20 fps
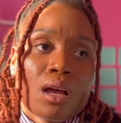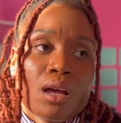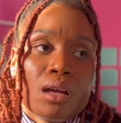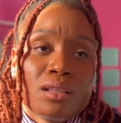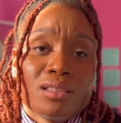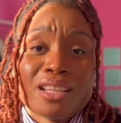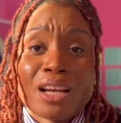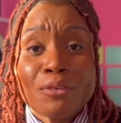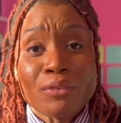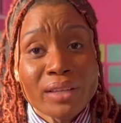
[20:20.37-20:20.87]

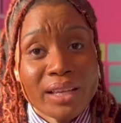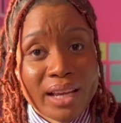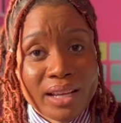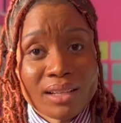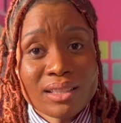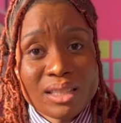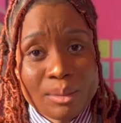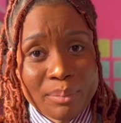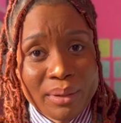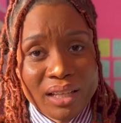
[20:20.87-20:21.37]
Definitely get
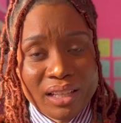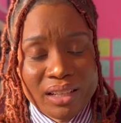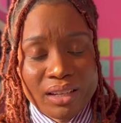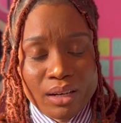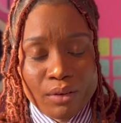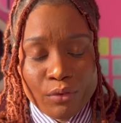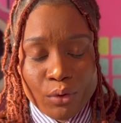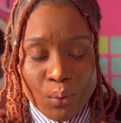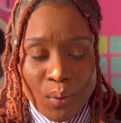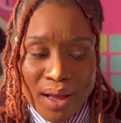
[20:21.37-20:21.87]
into Bel-Air
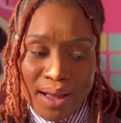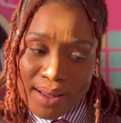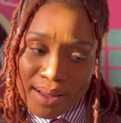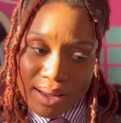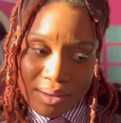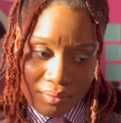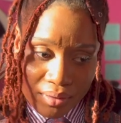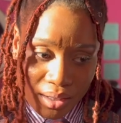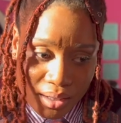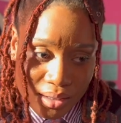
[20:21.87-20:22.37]
if you
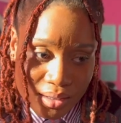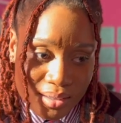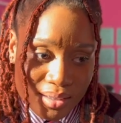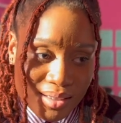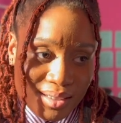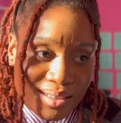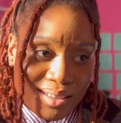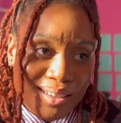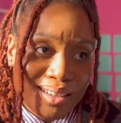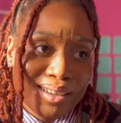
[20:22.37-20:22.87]

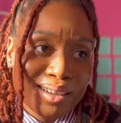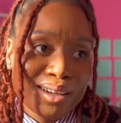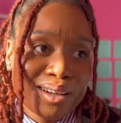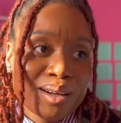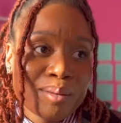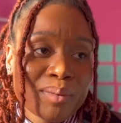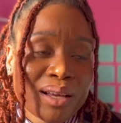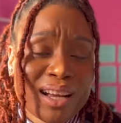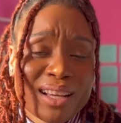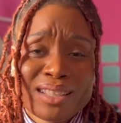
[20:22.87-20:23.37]
haven't.
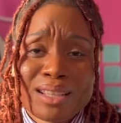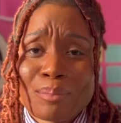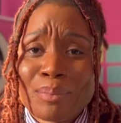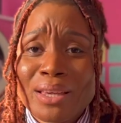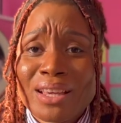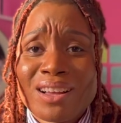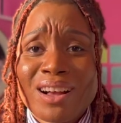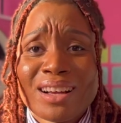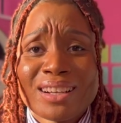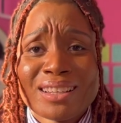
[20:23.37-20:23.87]
Like I said,
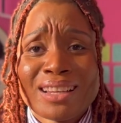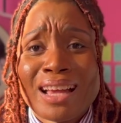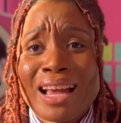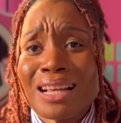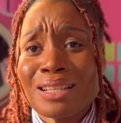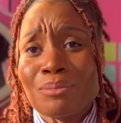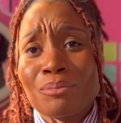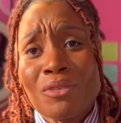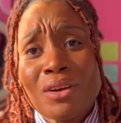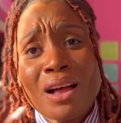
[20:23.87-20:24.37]
Peacock
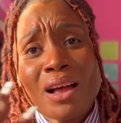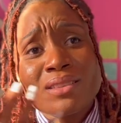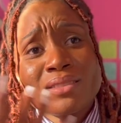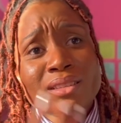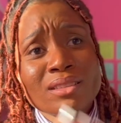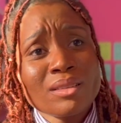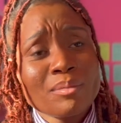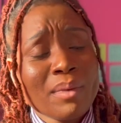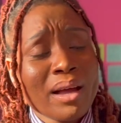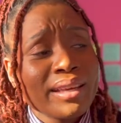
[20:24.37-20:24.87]
has more
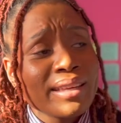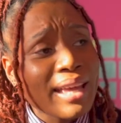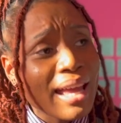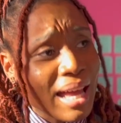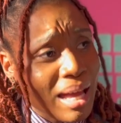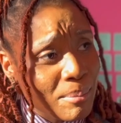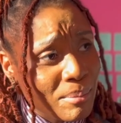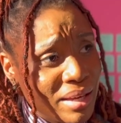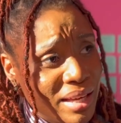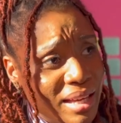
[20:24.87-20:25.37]
Housewives of
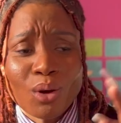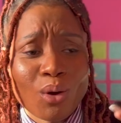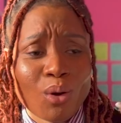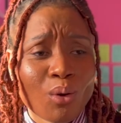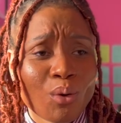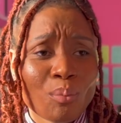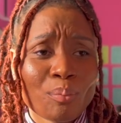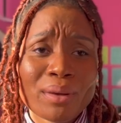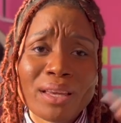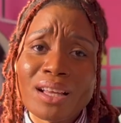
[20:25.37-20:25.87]
Miami.
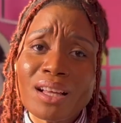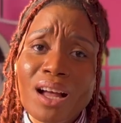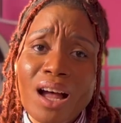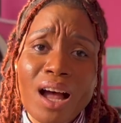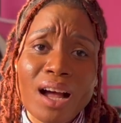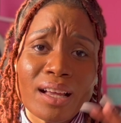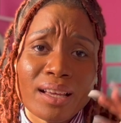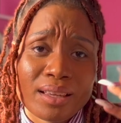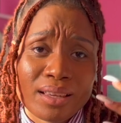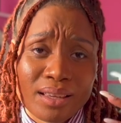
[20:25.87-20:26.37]
So
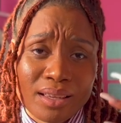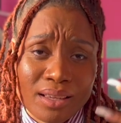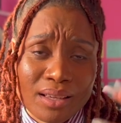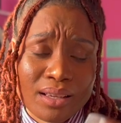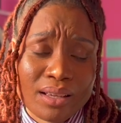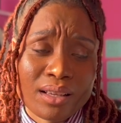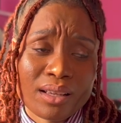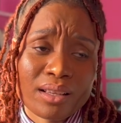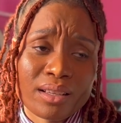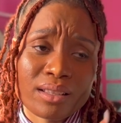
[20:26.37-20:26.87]
Peacock
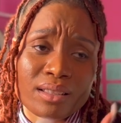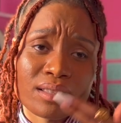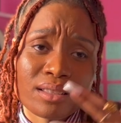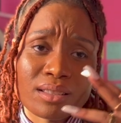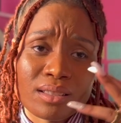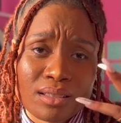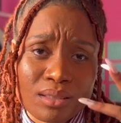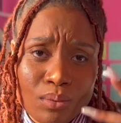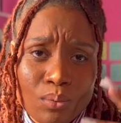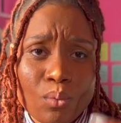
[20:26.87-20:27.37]

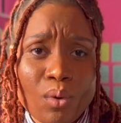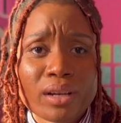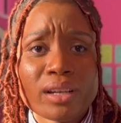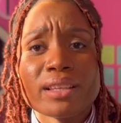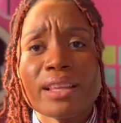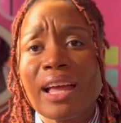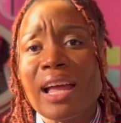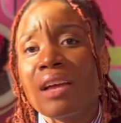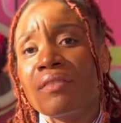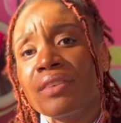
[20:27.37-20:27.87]
is one of
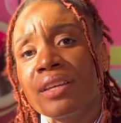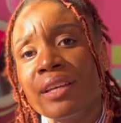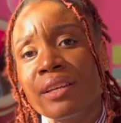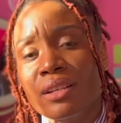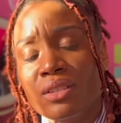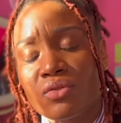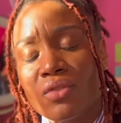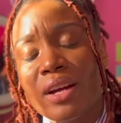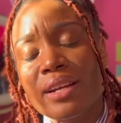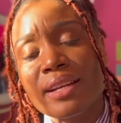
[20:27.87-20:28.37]
the heavy
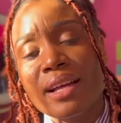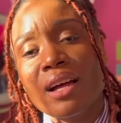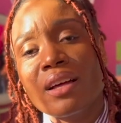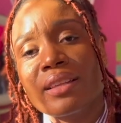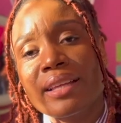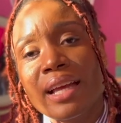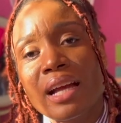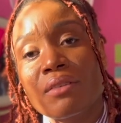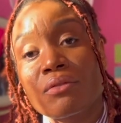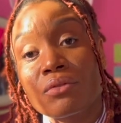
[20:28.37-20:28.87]
hitters right now.
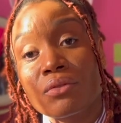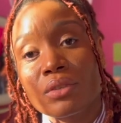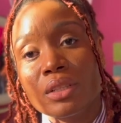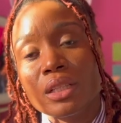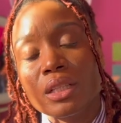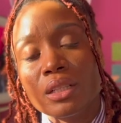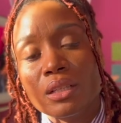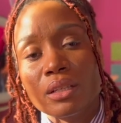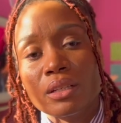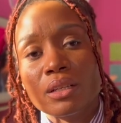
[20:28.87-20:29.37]
They have really
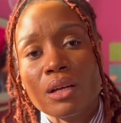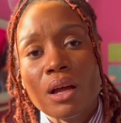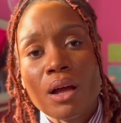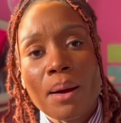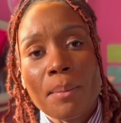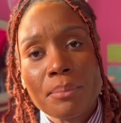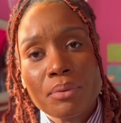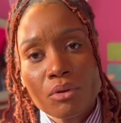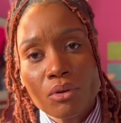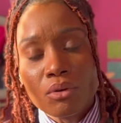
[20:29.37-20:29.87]
good
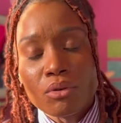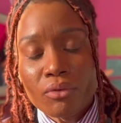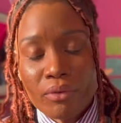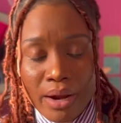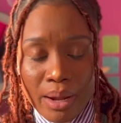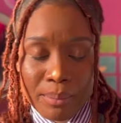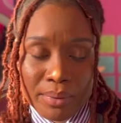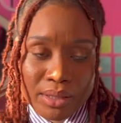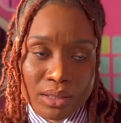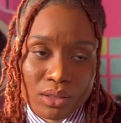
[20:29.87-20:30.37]

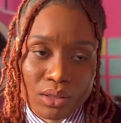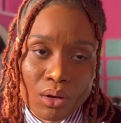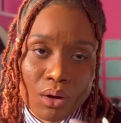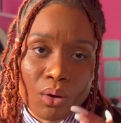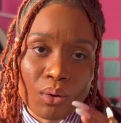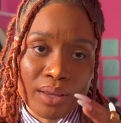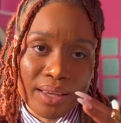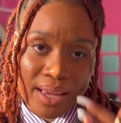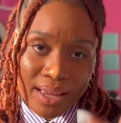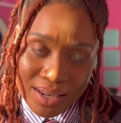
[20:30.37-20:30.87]
programming,
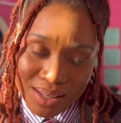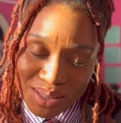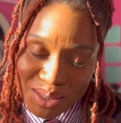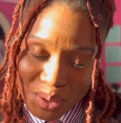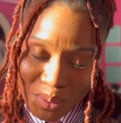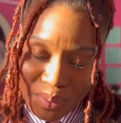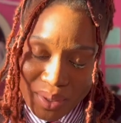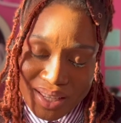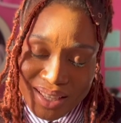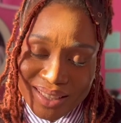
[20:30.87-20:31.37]
so get
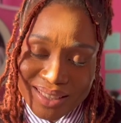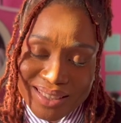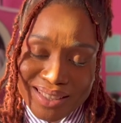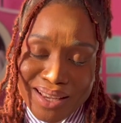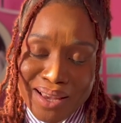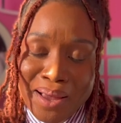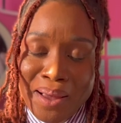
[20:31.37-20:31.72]
into it.